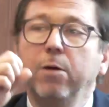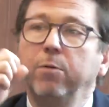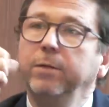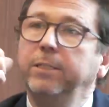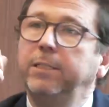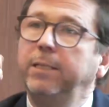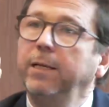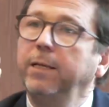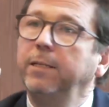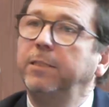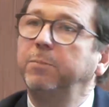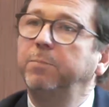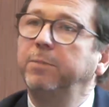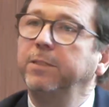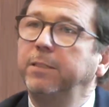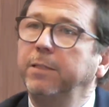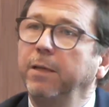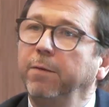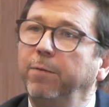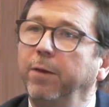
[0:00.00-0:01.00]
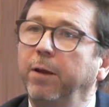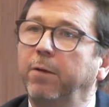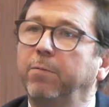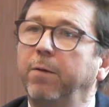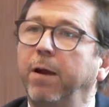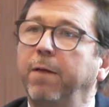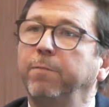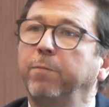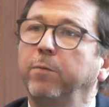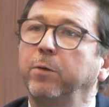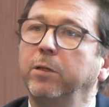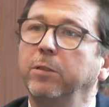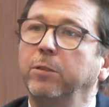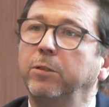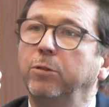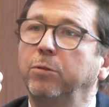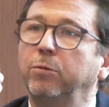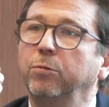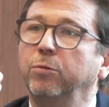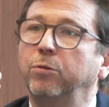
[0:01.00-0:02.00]
we see specific
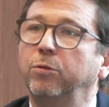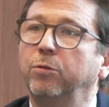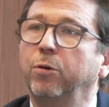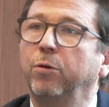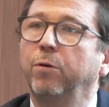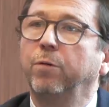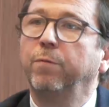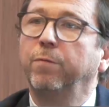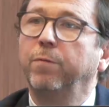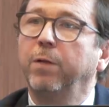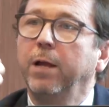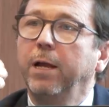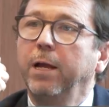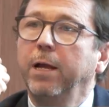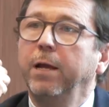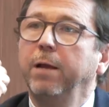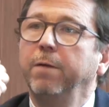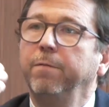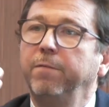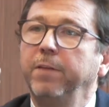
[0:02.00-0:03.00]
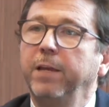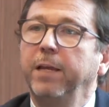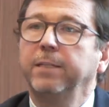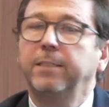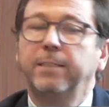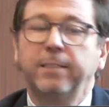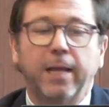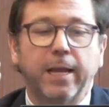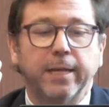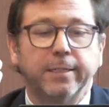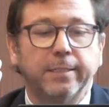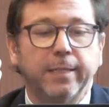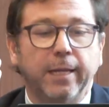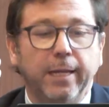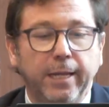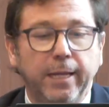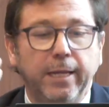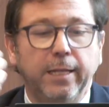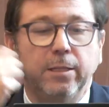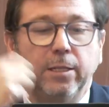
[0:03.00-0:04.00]
reference to sort of VSS
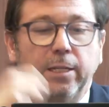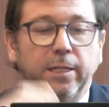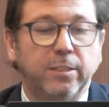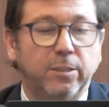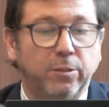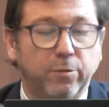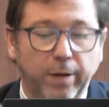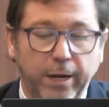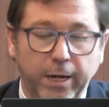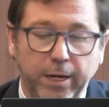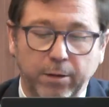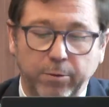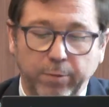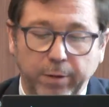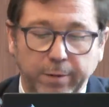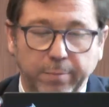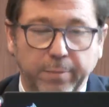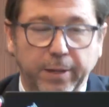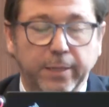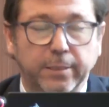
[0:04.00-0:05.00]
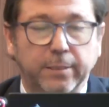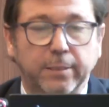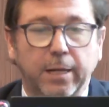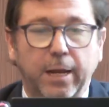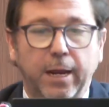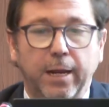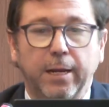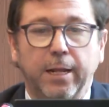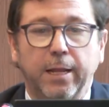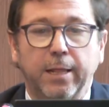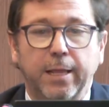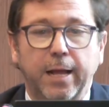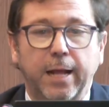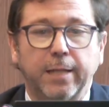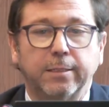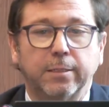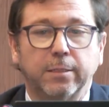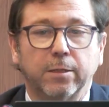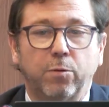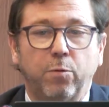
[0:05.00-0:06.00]
in these trade agreements, and
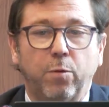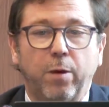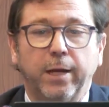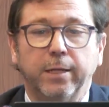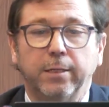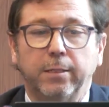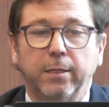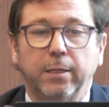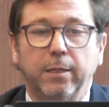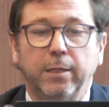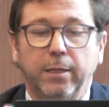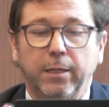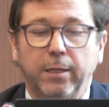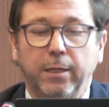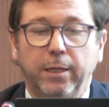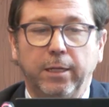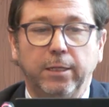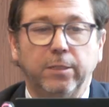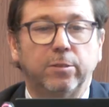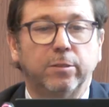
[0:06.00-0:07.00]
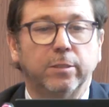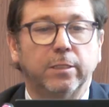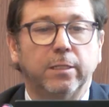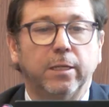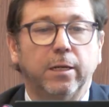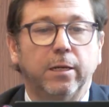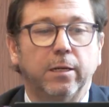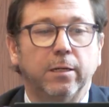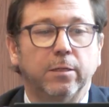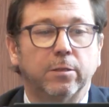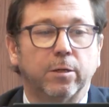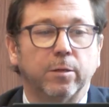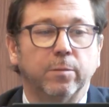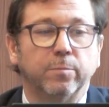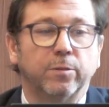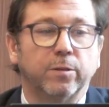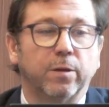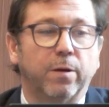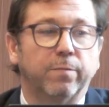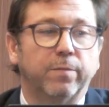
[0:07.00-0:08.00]
that's quite interesting in
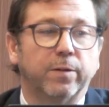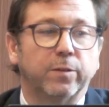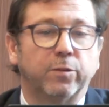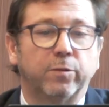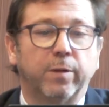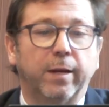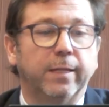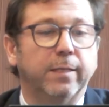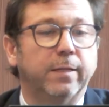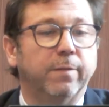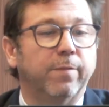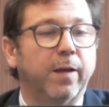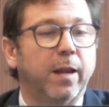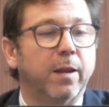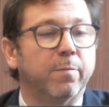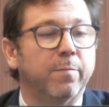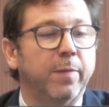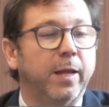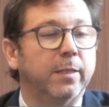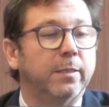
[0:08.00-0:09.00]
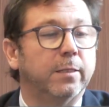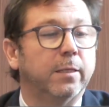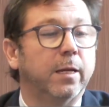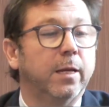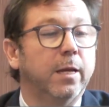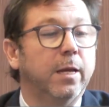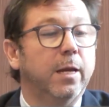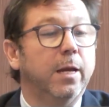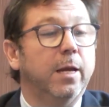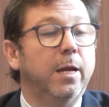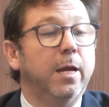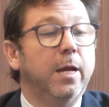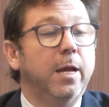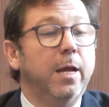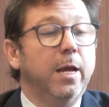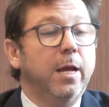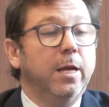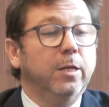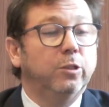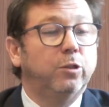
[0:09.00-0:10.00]
terms of a trade development.
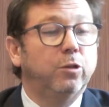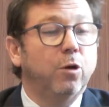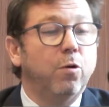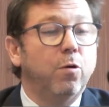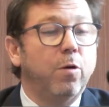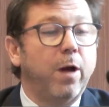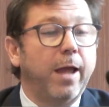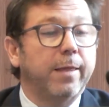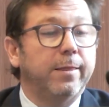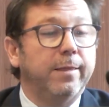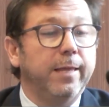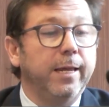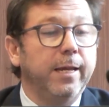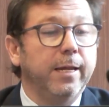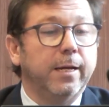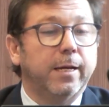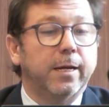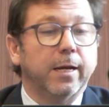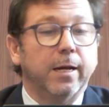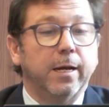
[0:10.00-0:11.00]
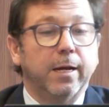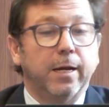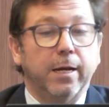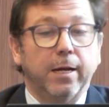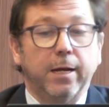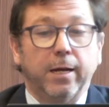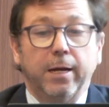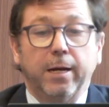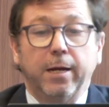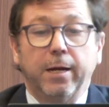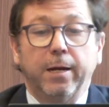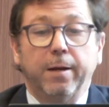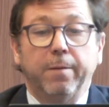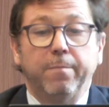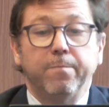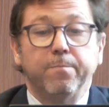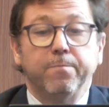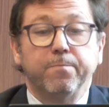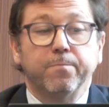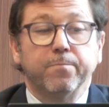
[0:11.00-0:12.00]
So I think,
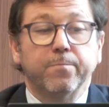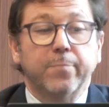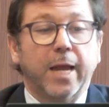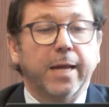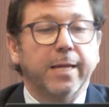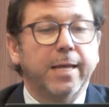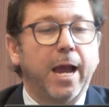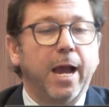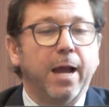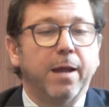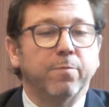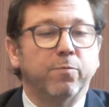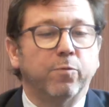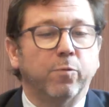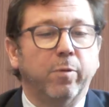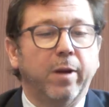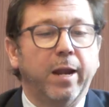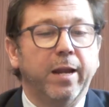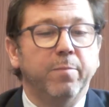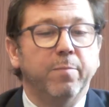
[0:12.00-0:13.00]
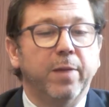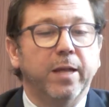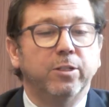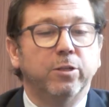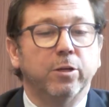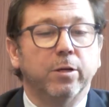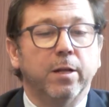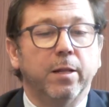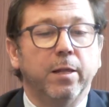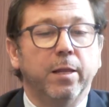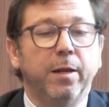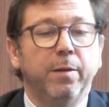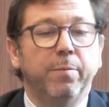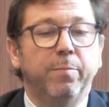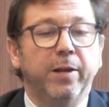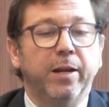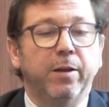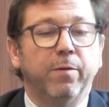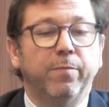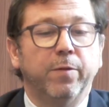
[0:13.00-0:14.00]
yeah, I've already mentioned a little
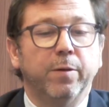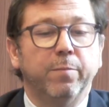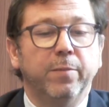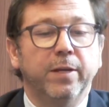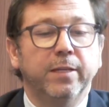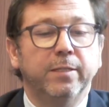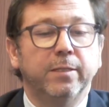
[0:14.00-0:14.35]
bit of the